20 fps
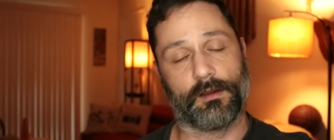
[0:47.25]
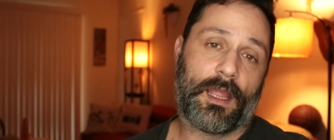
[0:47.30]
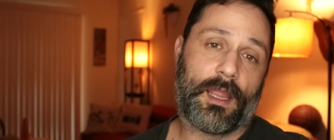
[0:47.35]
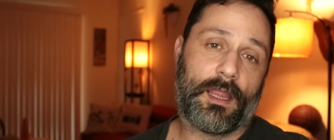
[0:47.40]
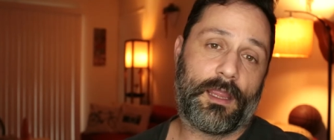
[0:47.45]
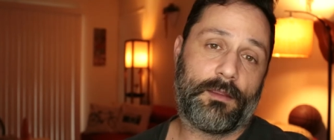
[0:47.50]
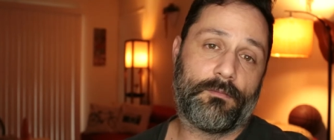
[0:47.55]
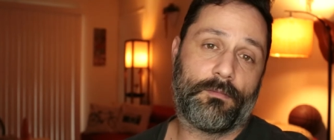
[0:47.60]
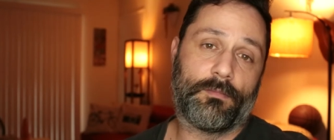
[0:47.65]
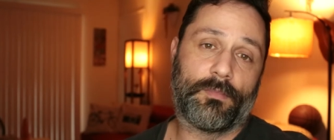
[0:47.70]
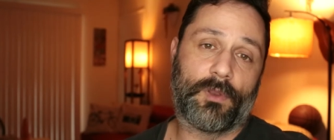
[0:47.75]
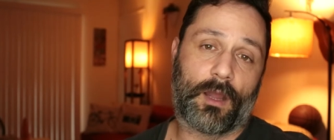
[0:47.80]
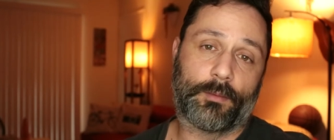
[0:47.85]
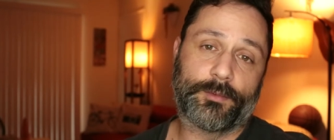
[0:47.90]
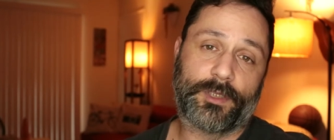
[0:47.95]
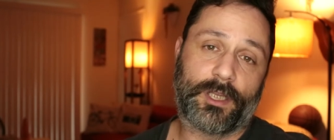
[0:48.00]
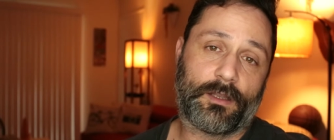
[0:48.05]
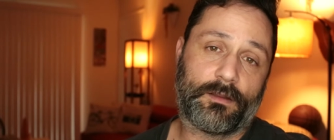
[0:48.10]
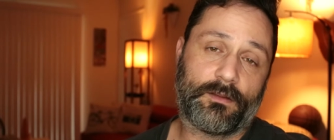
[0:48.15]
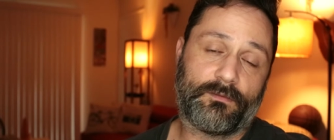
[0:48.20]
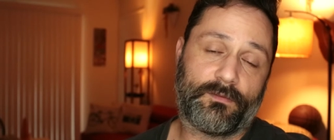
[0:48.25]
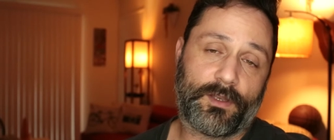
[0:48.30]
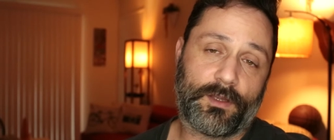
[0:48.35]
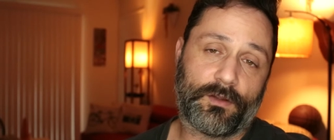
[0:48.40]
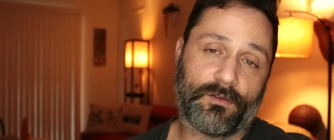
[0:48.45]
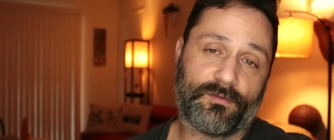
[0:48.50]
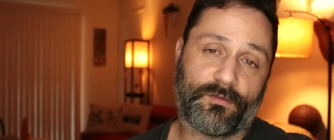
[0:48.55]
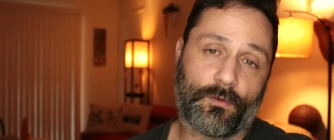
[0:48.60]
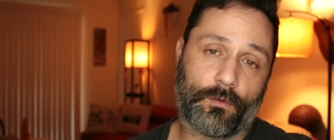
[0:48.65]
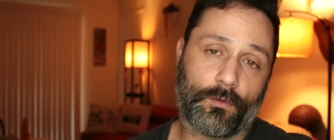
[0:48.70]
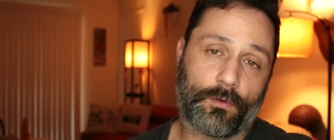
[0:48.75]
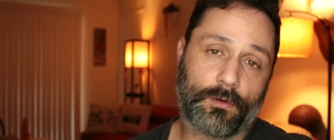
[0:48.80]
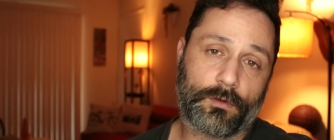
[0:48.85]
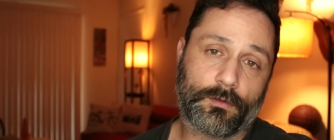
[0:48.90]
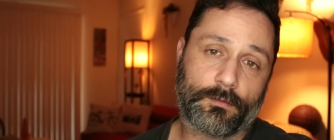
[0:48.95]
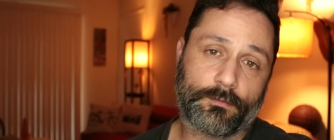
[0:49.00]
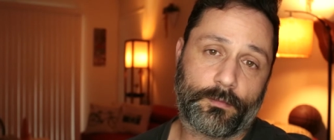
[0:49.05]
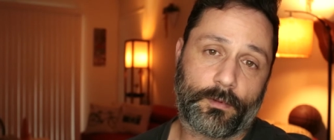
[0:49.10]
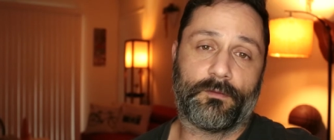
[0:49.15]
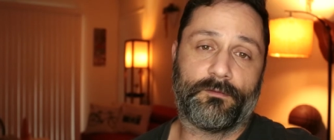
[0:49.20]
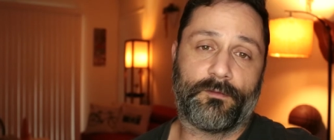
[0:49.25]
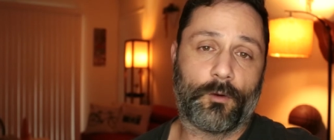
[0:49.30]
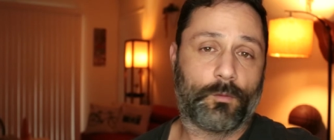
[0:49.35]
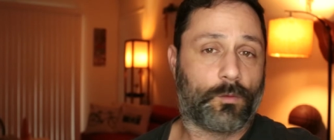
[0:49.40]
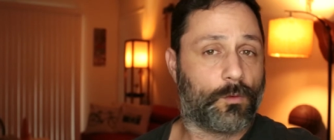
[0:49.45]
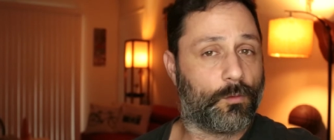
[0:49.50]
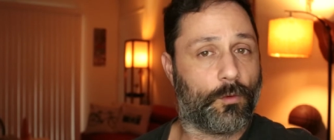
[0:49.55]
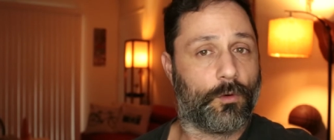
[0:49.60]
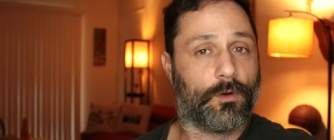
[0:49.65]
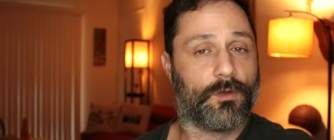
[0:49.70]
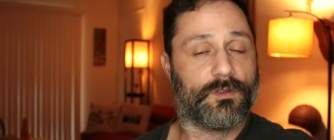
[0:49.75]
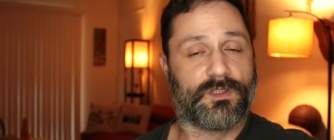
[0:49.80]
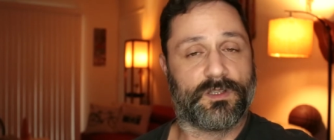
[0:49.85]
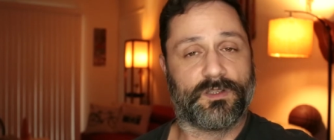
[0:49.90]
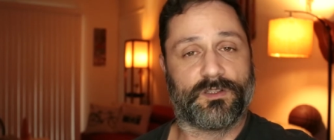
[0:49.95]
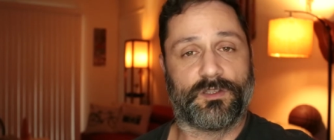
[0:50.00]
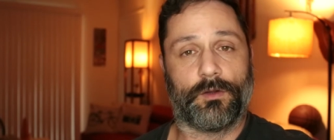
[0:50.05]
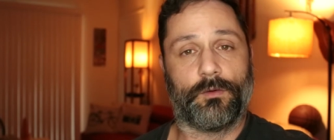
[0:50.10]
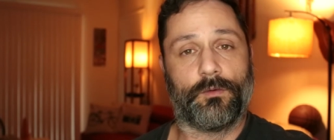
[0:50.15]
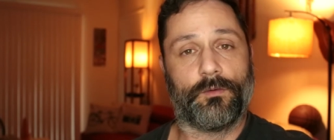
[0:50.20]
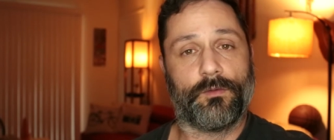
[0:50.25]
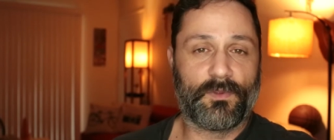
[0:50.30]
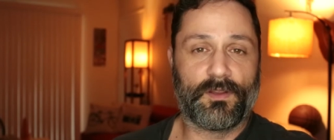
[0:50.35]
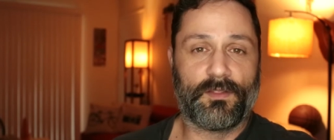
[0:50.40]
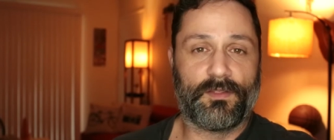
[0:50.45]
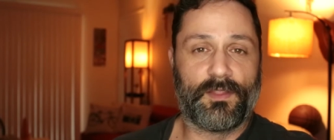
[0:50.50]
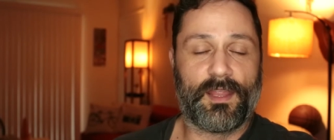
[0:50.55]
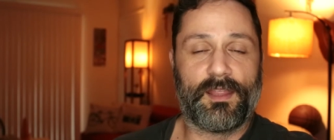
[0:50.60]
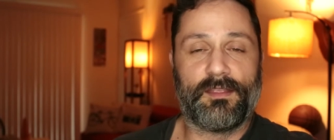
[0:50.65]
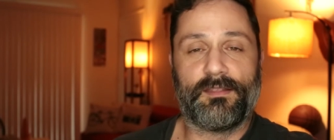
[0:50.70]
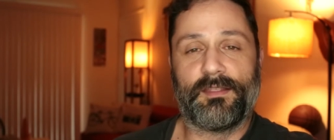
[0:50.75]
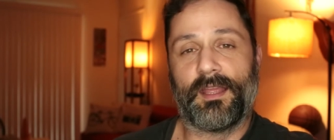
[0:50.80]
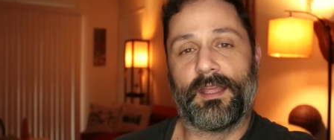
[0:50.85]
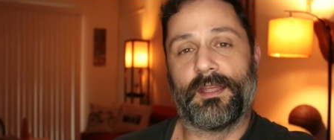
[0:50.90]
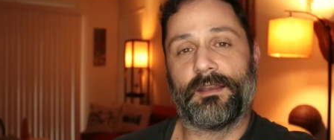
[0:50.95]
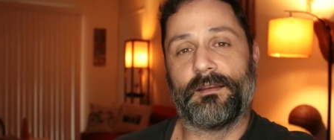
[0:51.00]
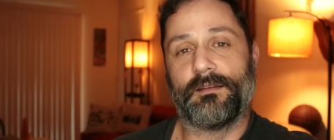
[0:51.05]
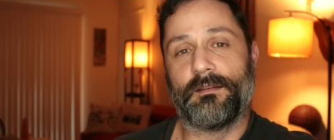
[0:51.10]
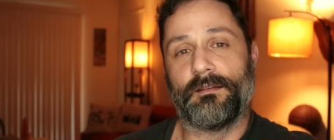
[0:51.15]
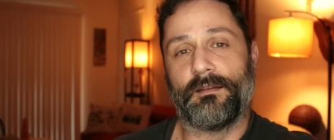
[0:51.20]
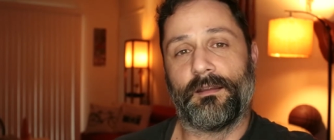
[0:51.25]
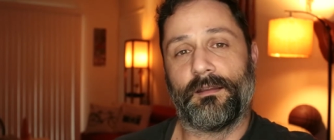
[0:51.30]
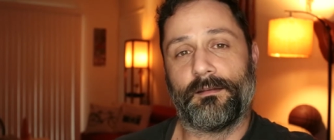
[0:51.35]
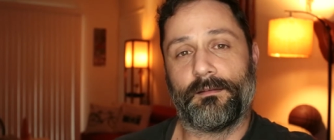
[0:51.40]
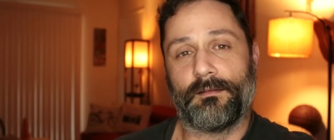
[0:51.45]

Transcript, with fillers: They nominated the video for vote rewards. And so they then